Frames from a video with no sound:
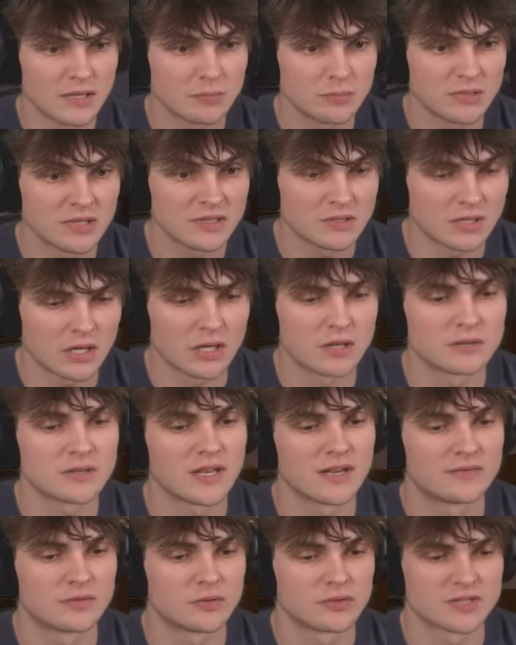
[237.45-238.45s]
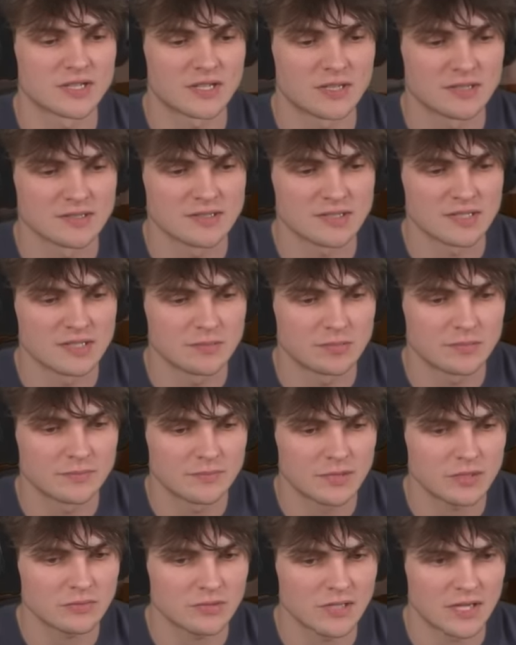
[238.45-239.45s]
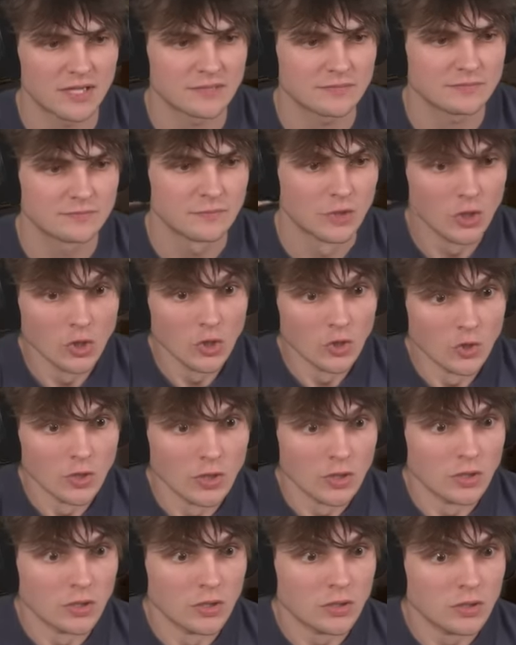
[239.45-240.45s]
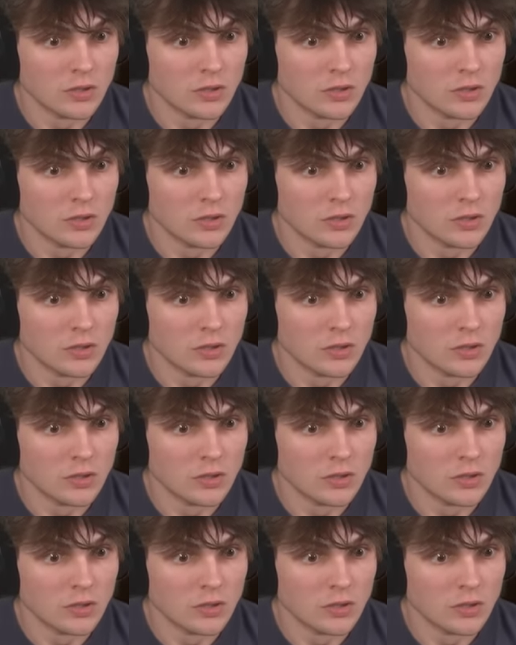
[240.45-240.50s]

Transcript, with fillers: Please. Okay, of course I can't sleep. Okay.